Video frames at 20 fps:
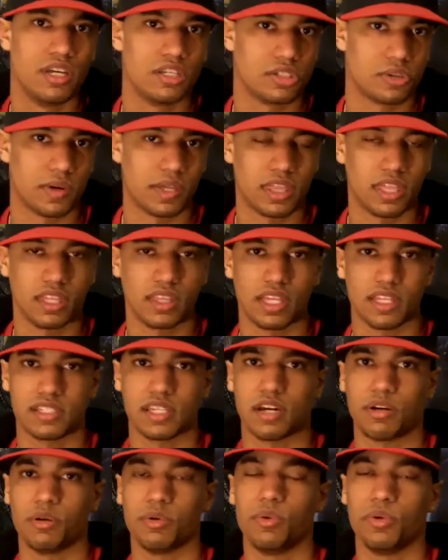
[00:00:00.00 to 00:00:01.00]
So I think that's
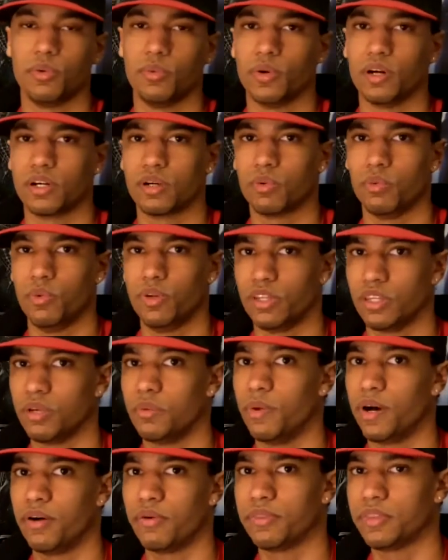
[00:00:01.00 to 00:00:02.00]
how it would work really
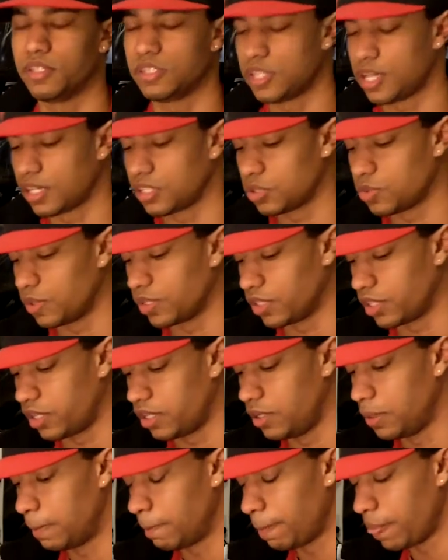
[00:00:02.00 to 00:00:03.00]
well with the check swing
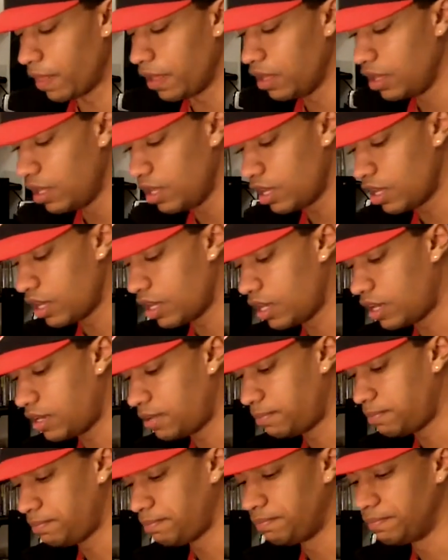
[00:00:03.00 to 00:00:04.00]
there.